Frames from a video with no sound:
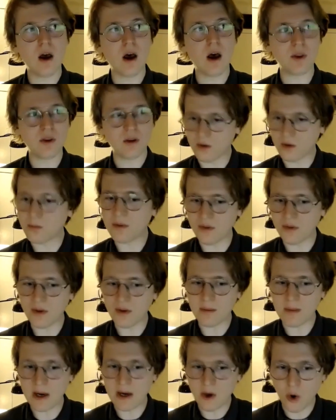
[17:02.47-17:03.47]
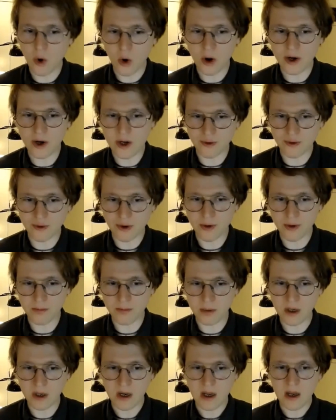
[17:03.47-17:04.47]
with the specific minority
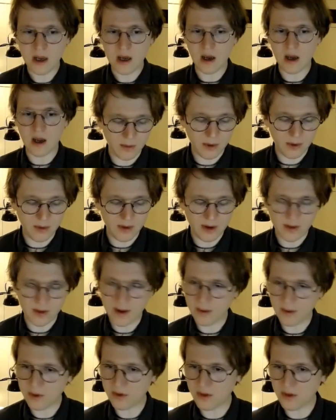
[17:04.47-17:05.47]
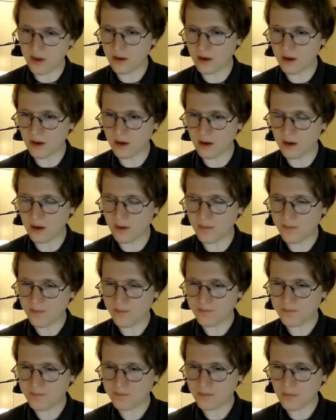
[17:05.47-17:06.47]
group that we were there. That was the
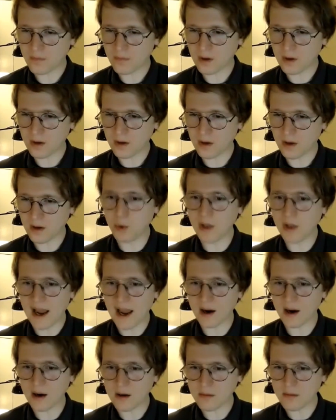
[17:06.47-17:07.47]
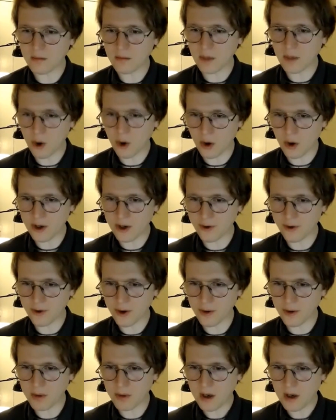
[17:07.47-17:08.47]
Bulang minority
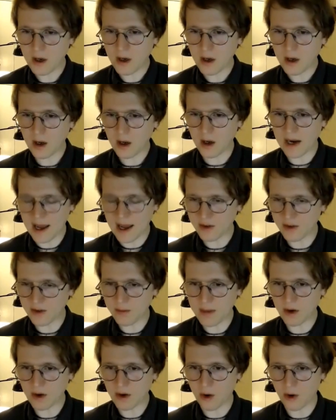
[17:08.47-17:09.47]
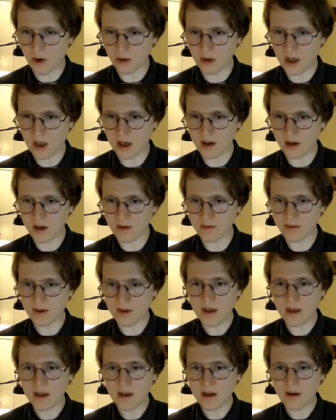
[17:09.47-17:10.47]
group that I hadn't spent a whole lot of
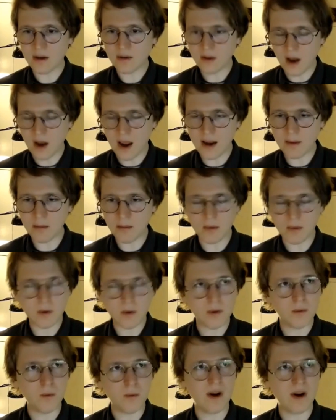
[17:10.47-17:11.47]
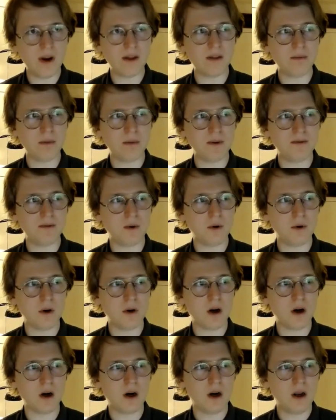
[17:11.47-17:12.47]
time with
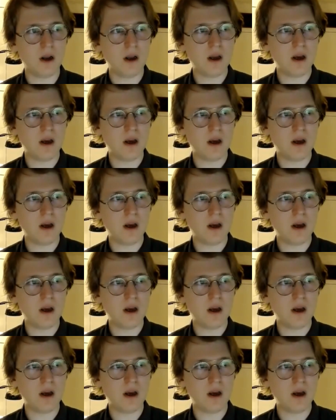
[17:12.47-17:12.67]
before.